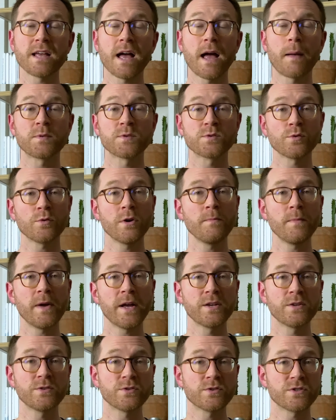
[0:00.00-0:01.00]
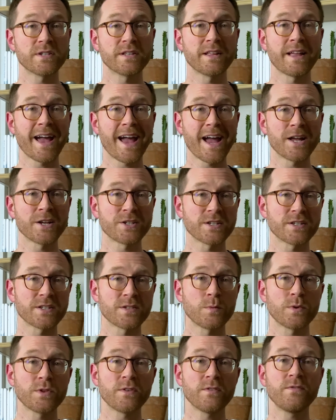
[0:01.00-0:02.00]
I'm storing my users in hashes
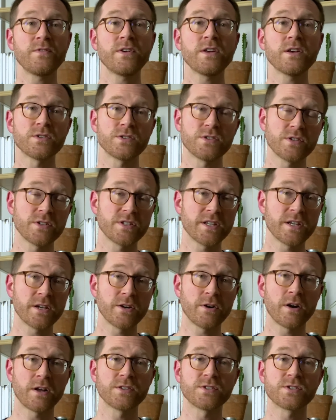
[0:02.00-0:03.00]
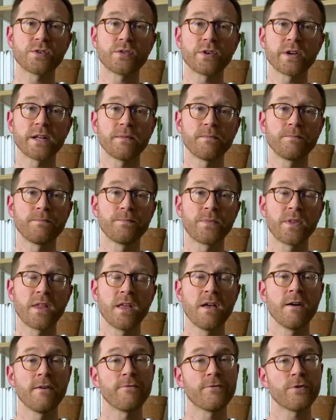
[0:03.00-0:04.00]
with the fields you see here on screen.
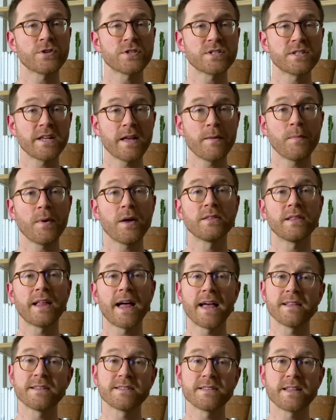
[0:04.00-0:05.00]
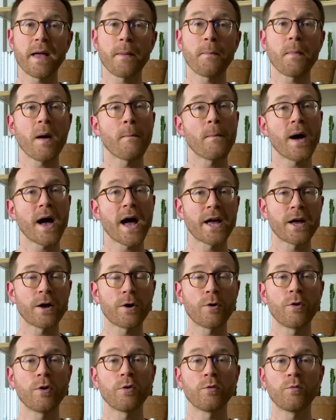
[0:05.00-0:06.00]
First name, last name,
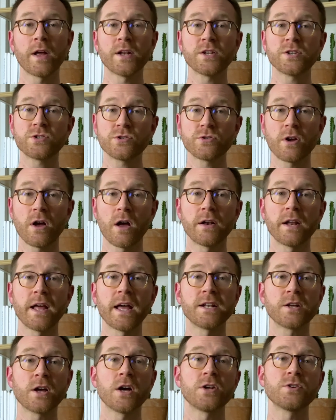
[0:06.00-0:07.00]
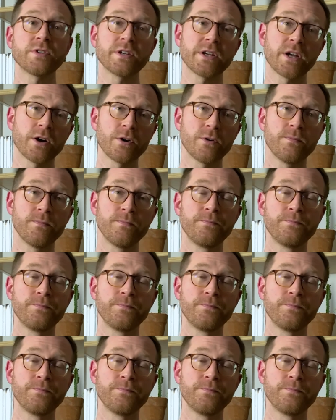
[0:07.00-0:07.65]
bio, registered on, and country code.